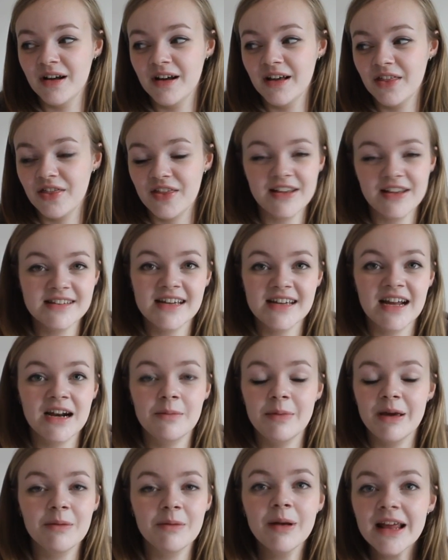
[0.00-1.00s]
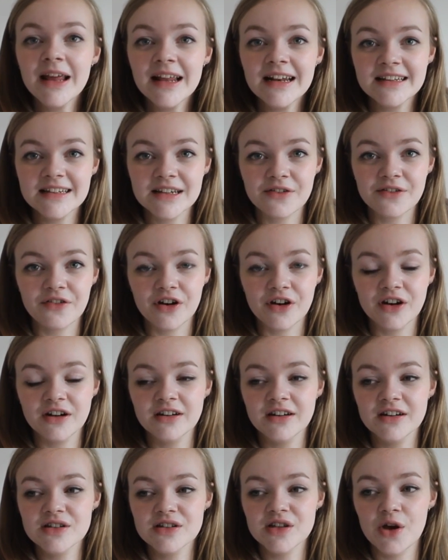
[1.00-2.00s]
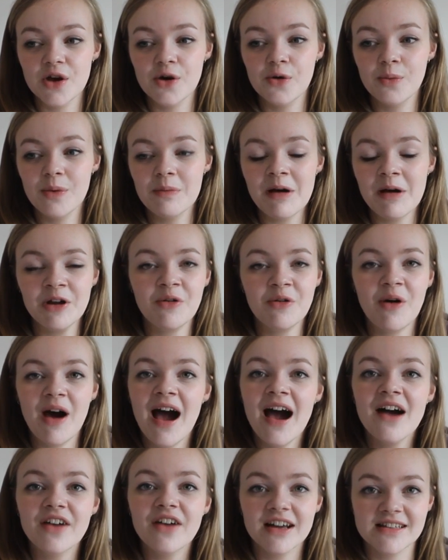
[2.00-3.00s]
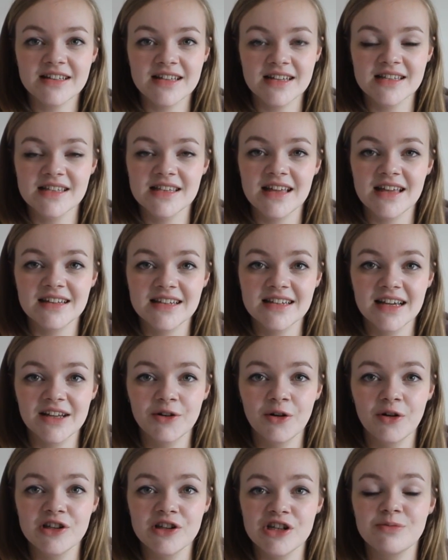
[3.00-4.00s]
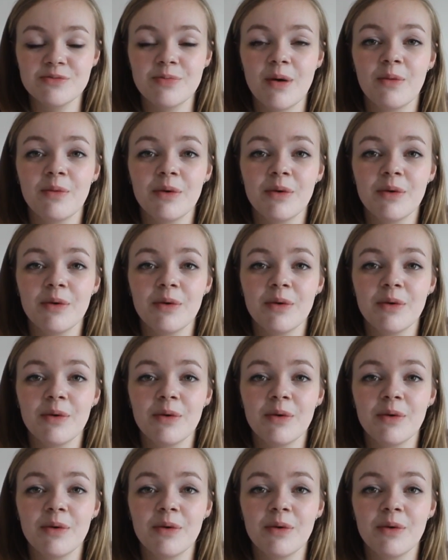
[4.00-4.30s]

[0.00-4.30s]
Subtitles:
things are going to be completely different. So we might not have access to that technology, but we